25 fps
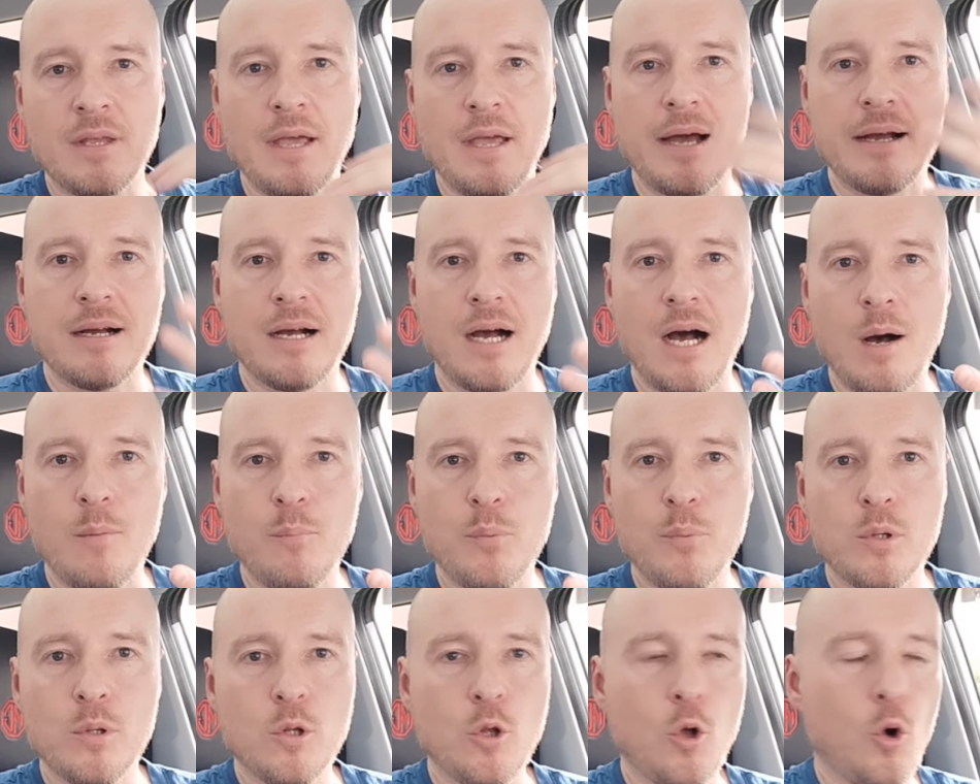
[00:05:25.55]
a
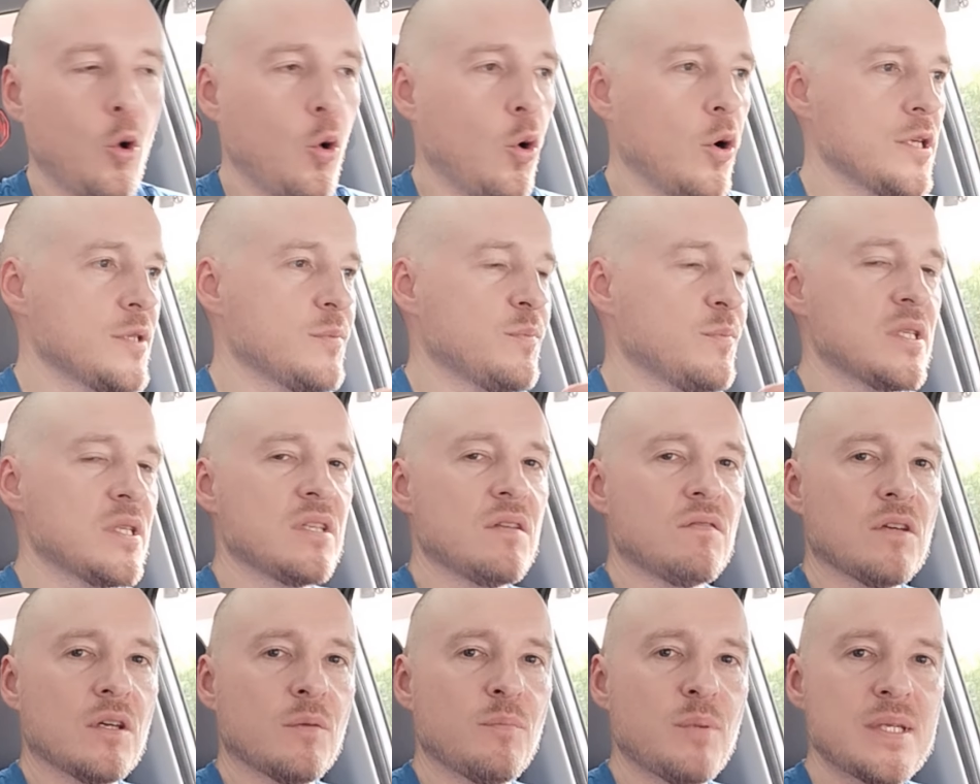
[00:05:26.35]
couple or a
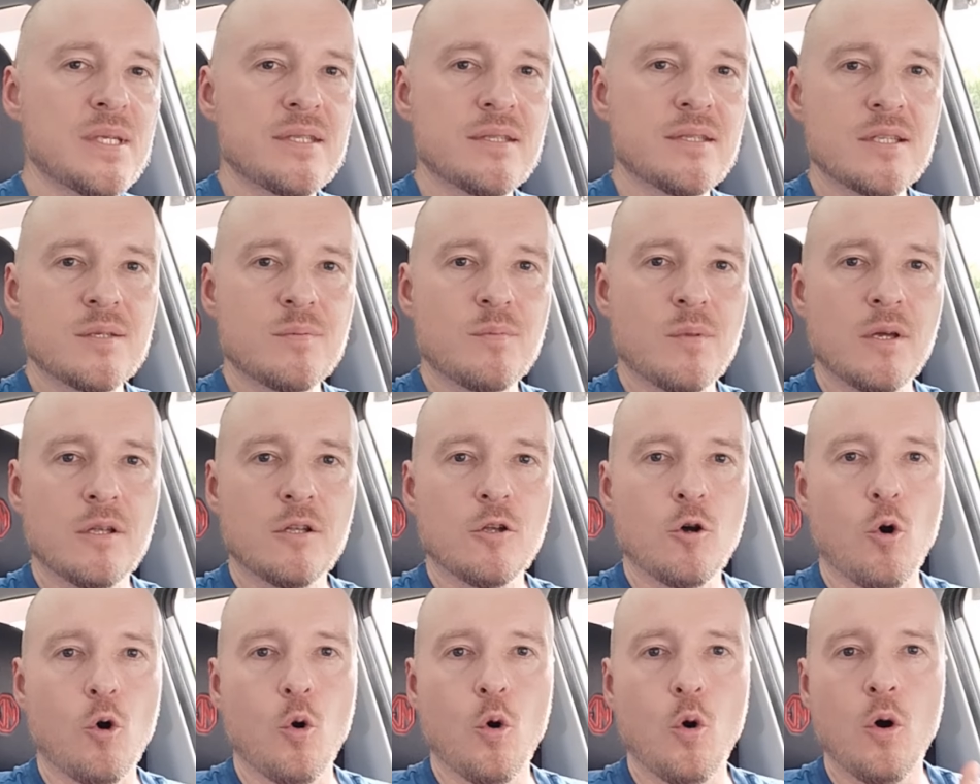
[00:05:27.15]
specific
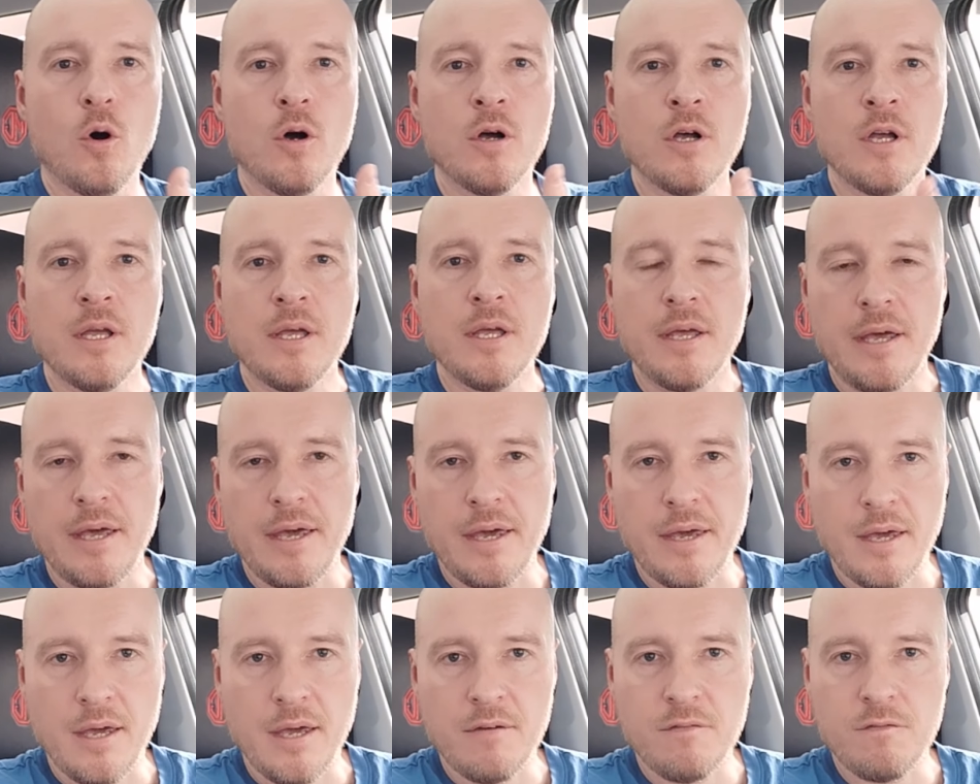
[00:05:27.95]
businessman or
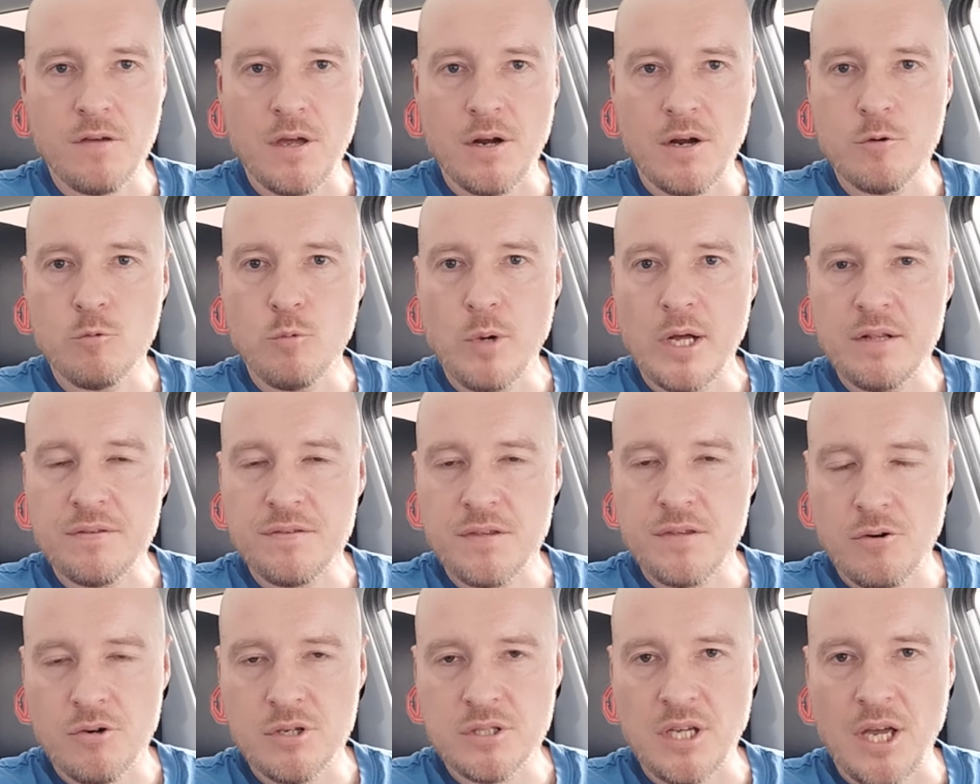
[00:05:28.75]
a very
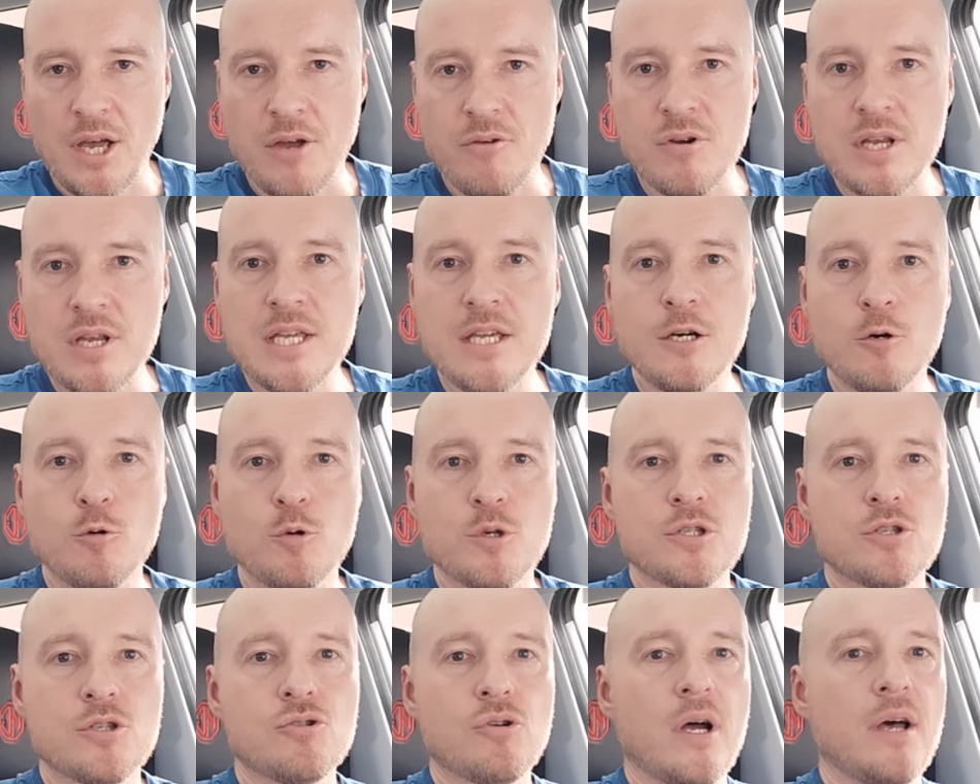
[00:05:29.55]
wealthy retiree
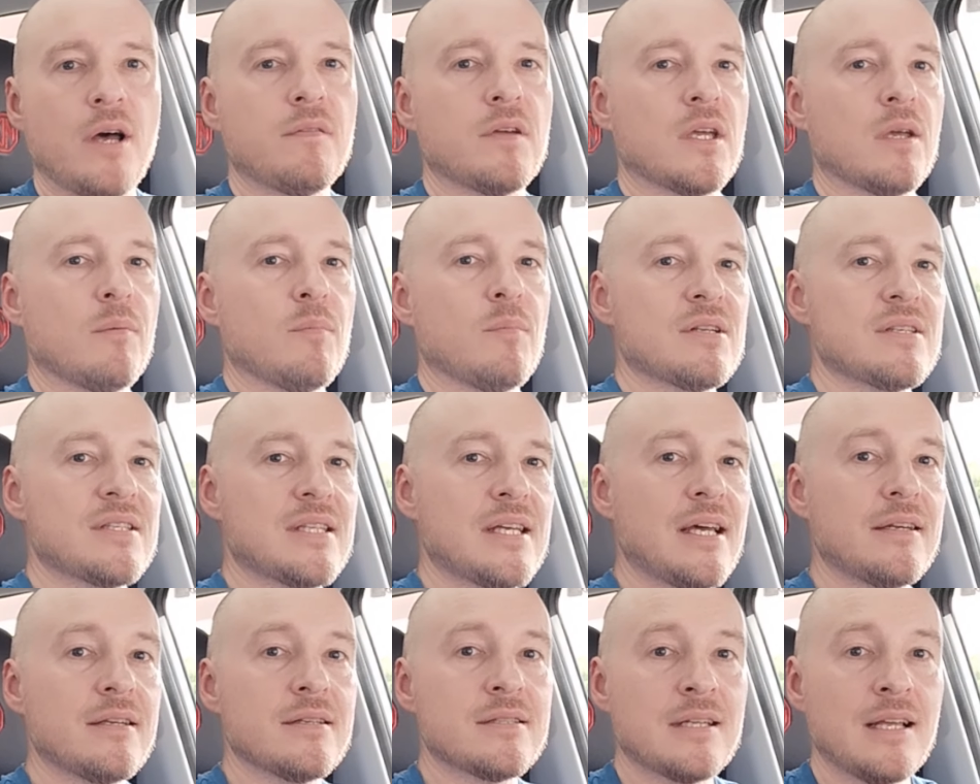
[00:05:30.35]
who is driving a
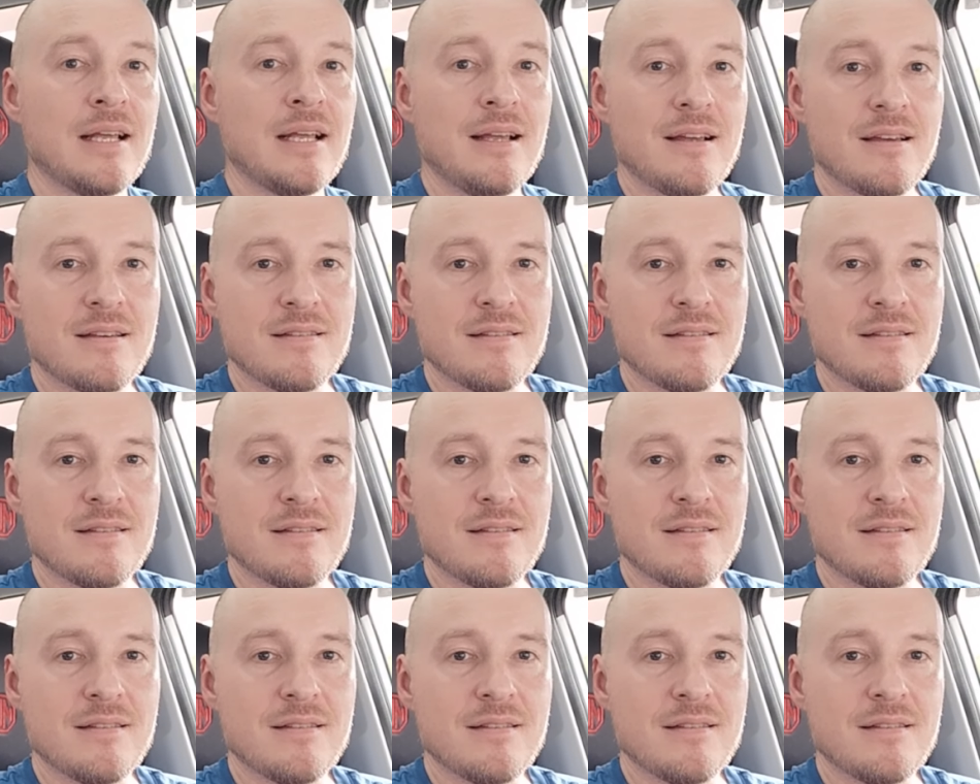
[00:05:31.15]
Mercedes,